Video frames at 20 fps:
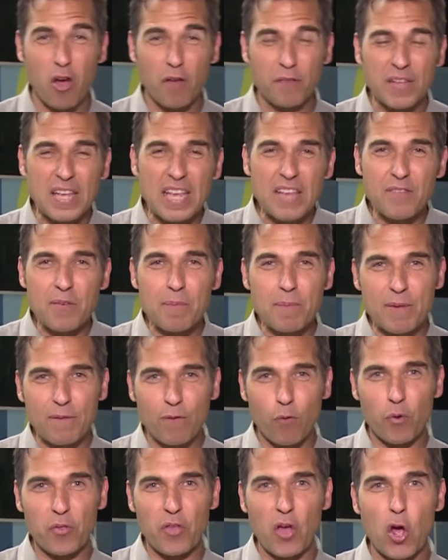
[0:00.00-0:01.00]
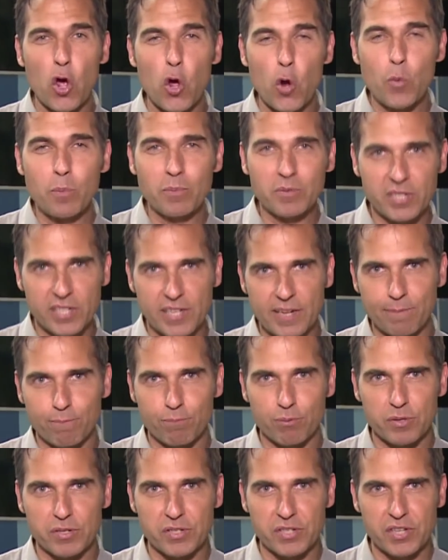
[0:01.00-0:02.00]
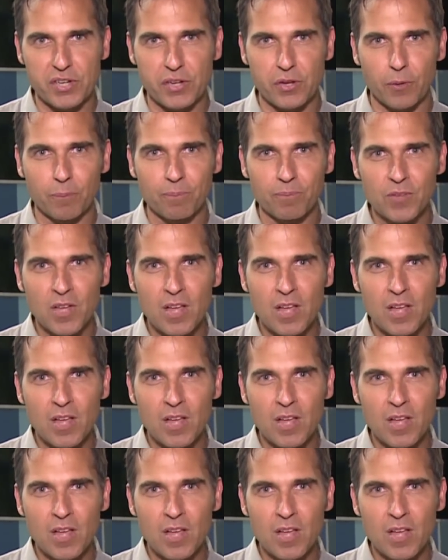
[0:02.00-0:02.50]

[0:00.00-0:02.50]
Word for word: off, even before the home team, Brazil.